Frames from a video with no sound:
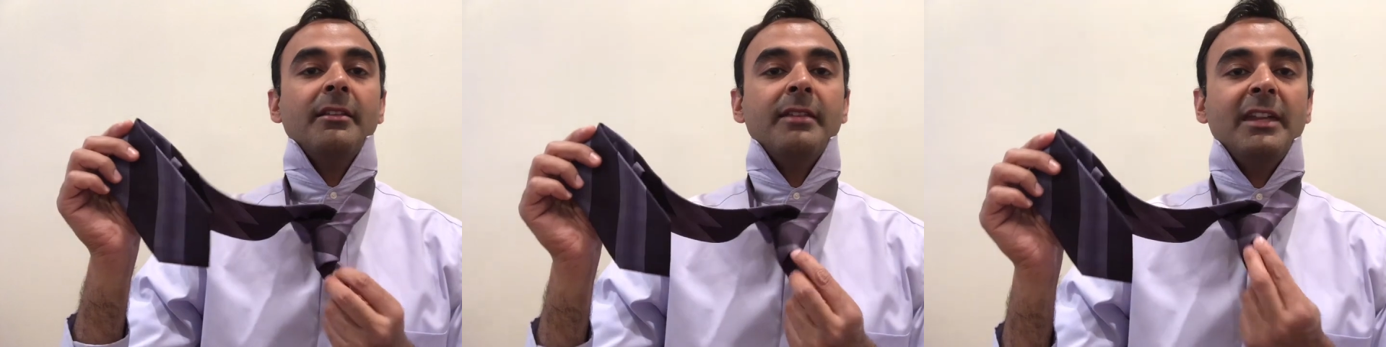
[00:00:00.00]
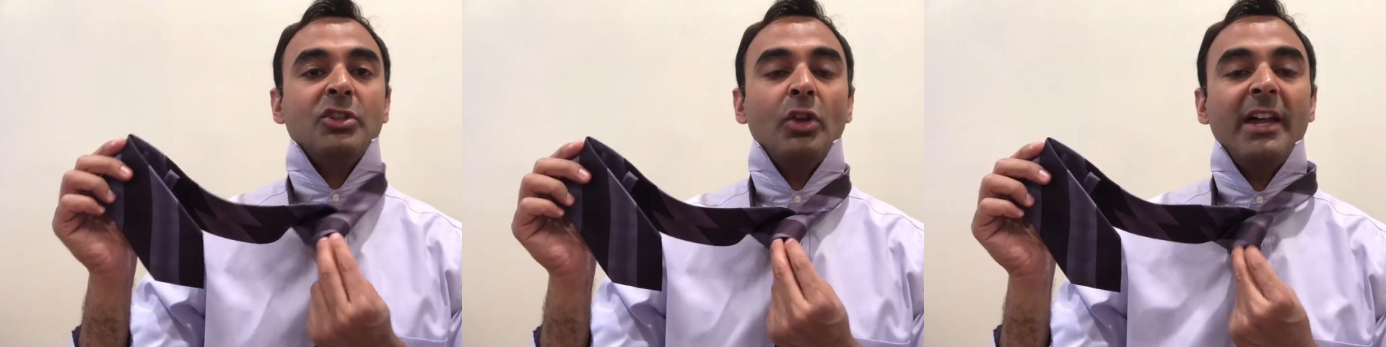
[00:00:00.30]

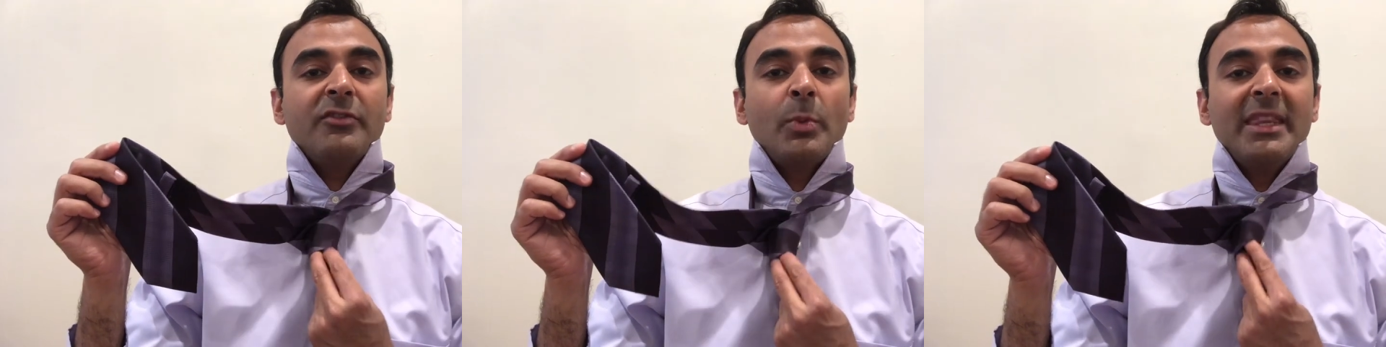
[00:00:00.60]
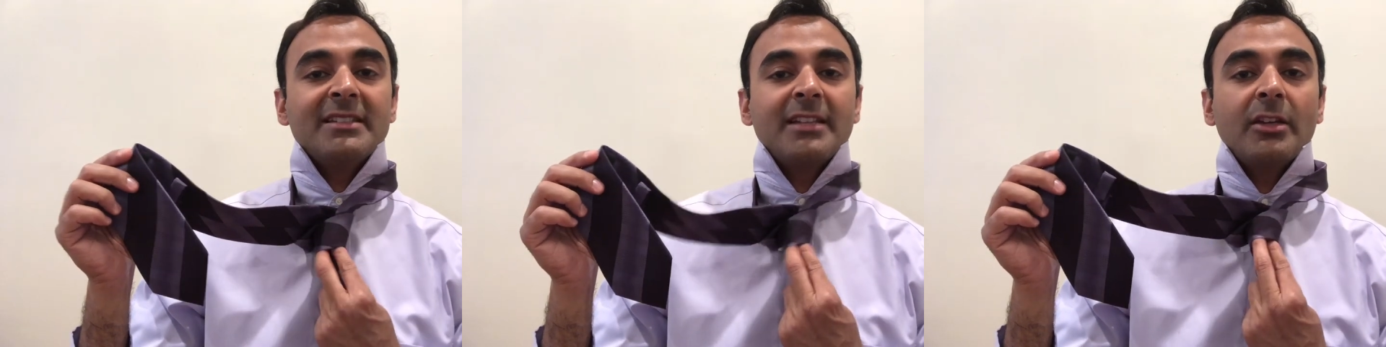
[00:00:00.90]
Then you're left
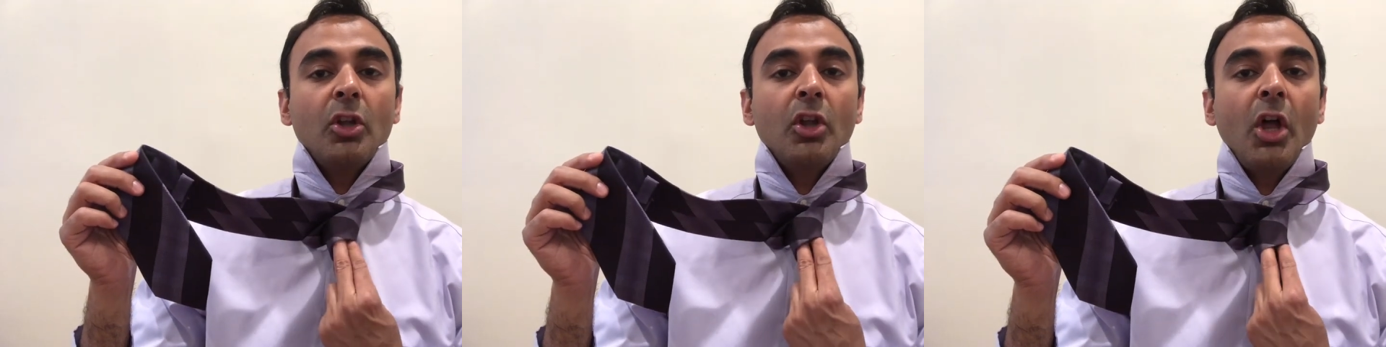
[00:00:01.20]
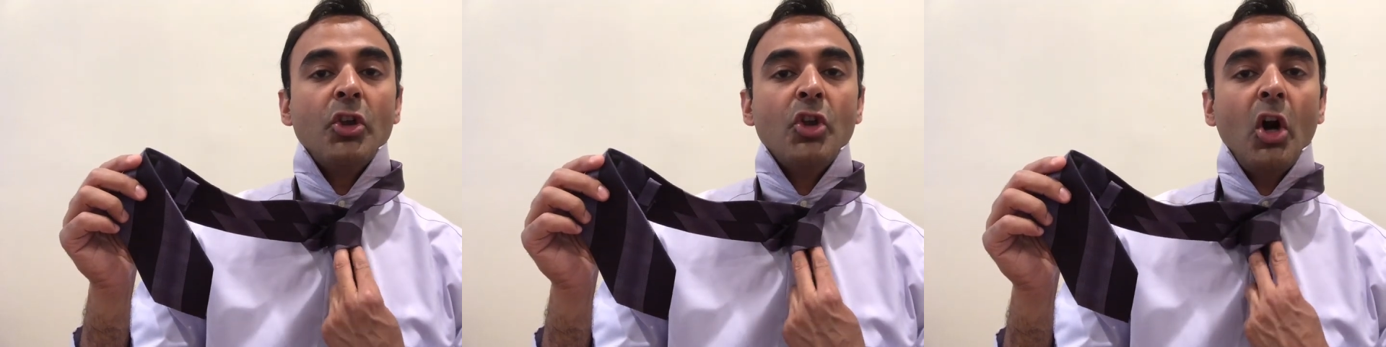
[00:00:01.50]
with this
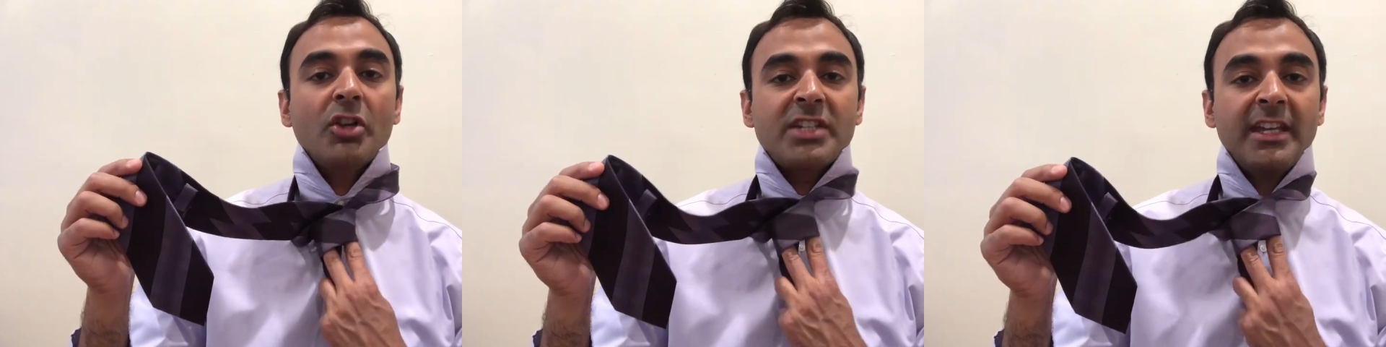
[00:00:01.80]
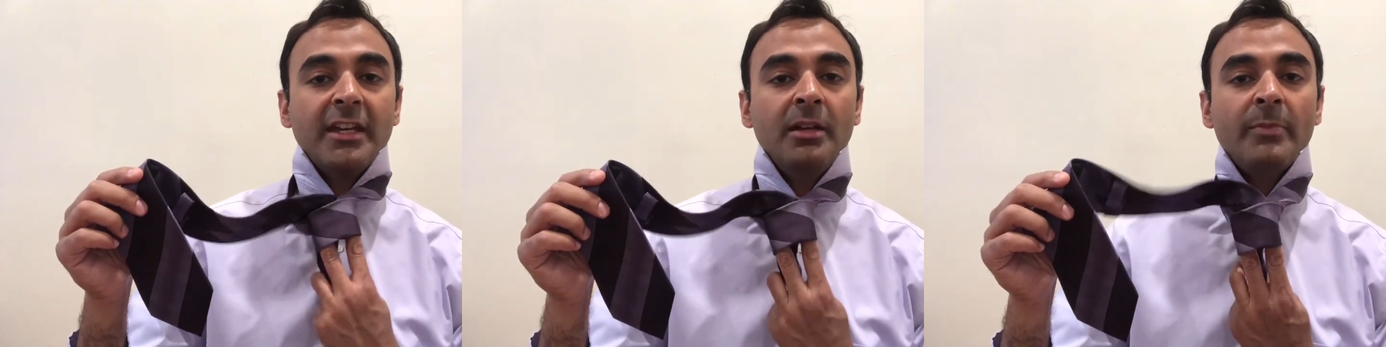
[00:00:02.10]
little knot
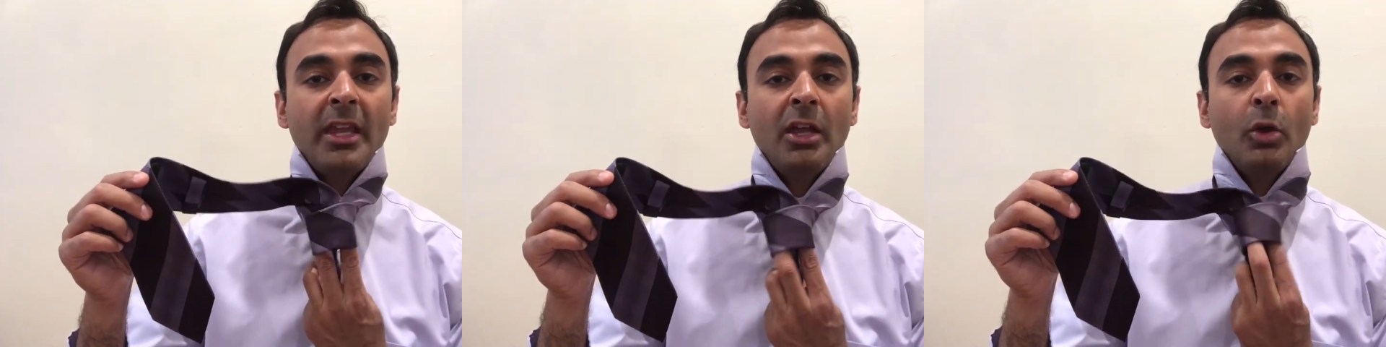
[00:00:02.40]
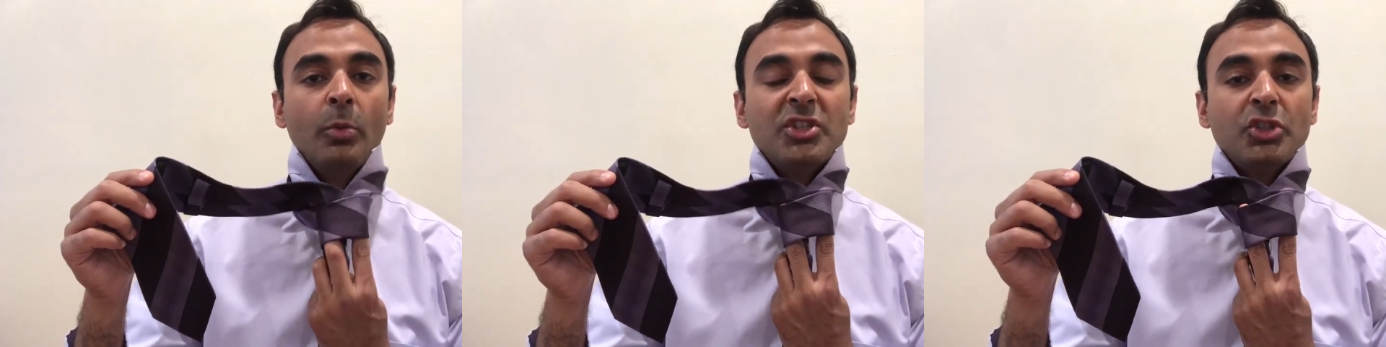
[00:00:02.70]
here,
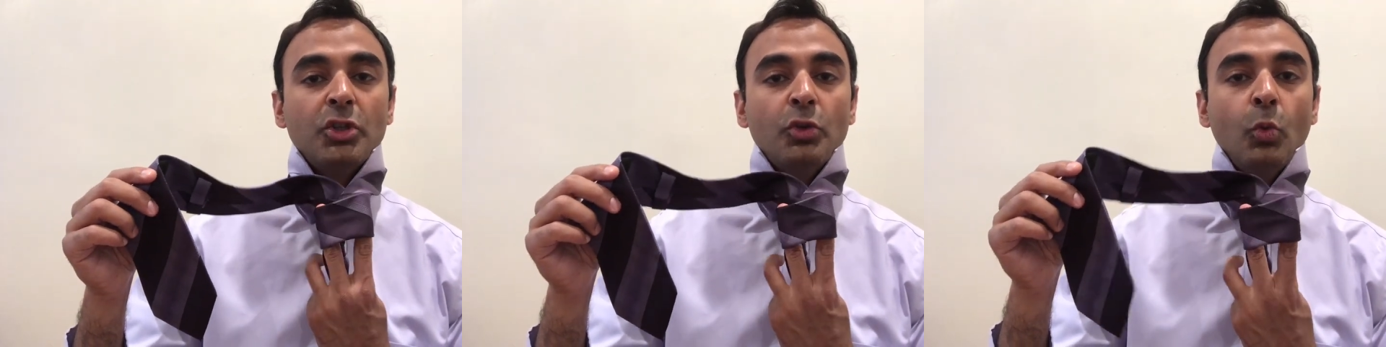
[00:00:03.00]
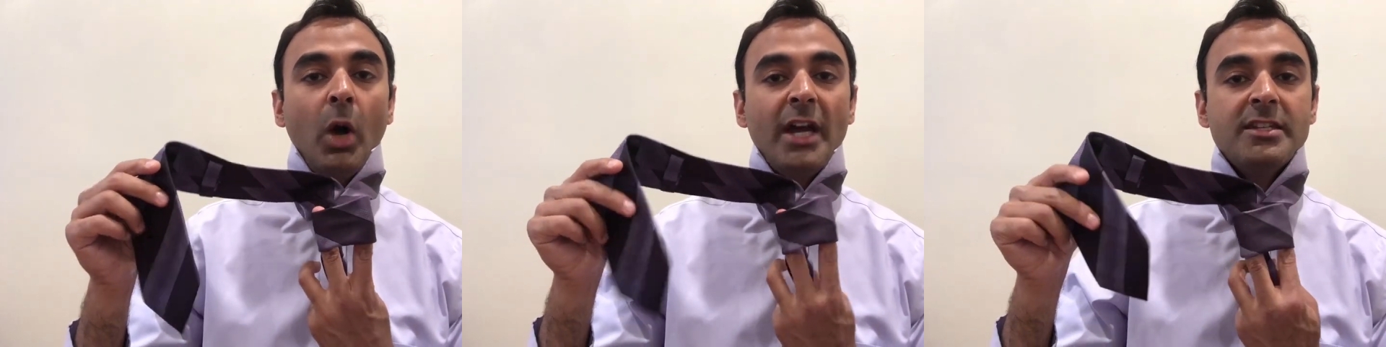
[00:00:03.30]
which you
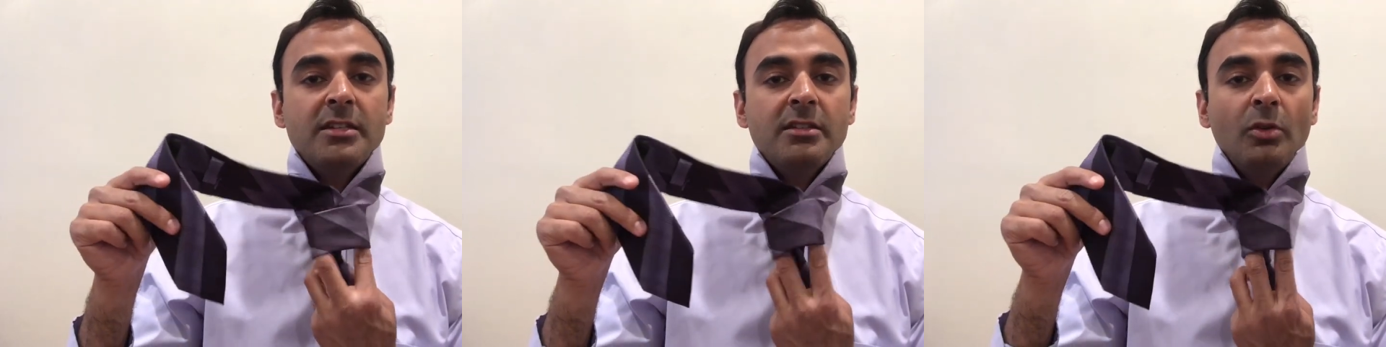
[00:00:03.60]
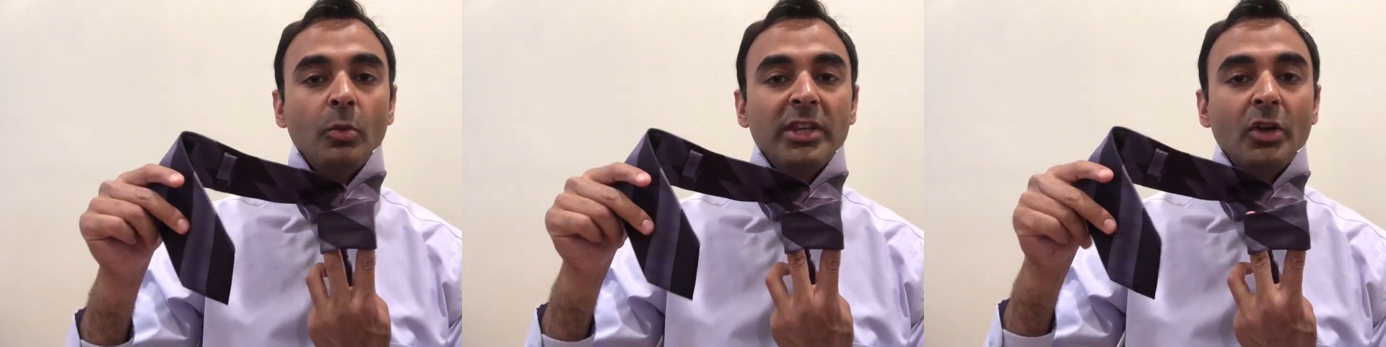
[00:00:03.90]

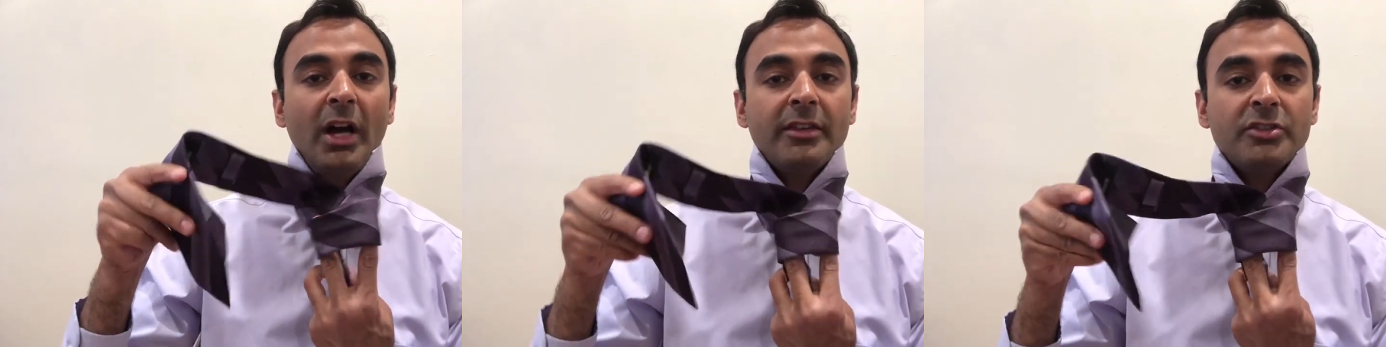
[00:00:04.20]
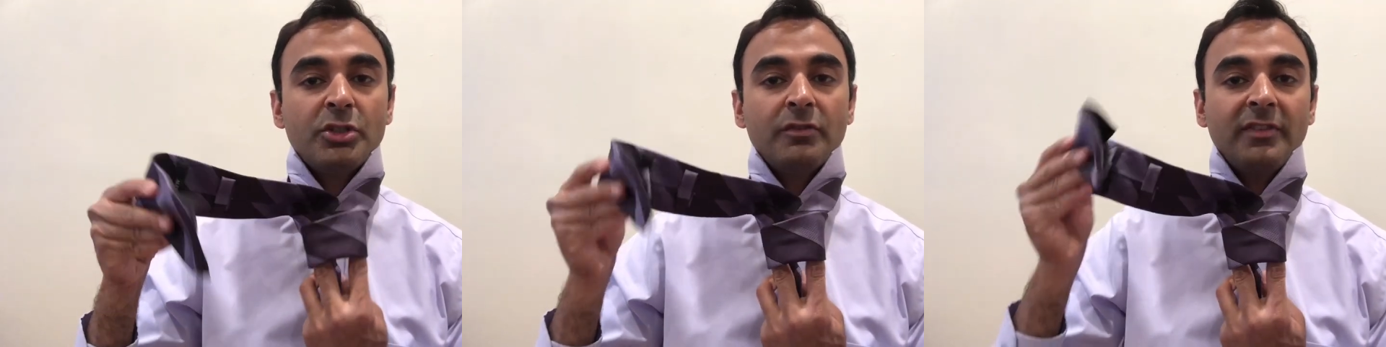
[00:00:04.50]
widen with your other
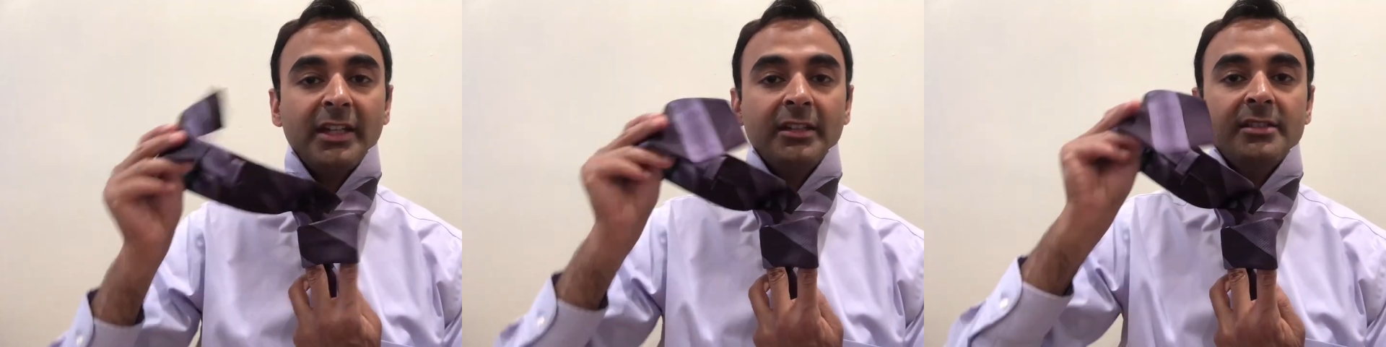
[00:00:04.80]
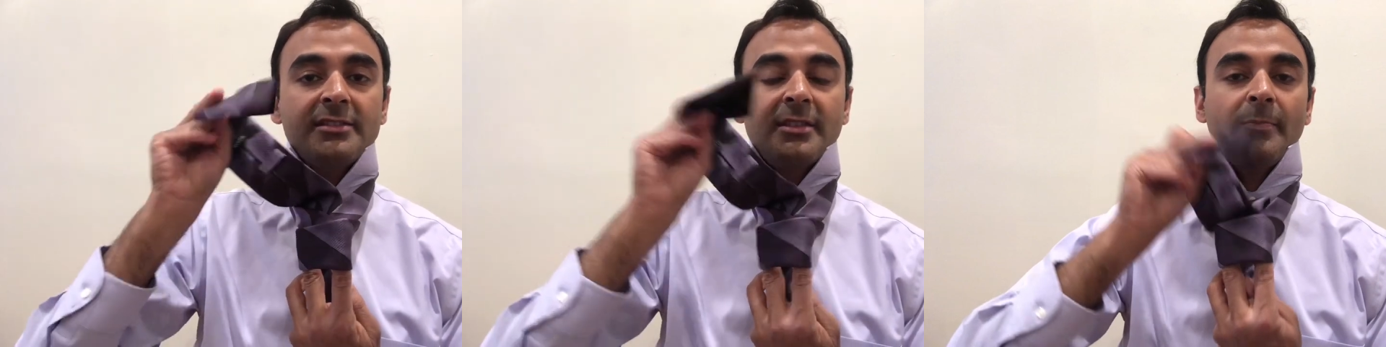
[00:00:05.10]
two
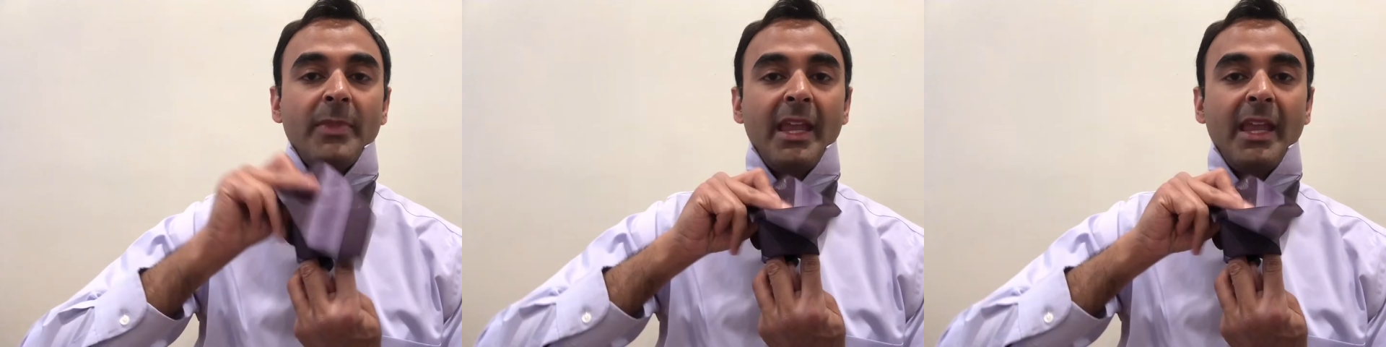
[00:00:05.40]
fingers,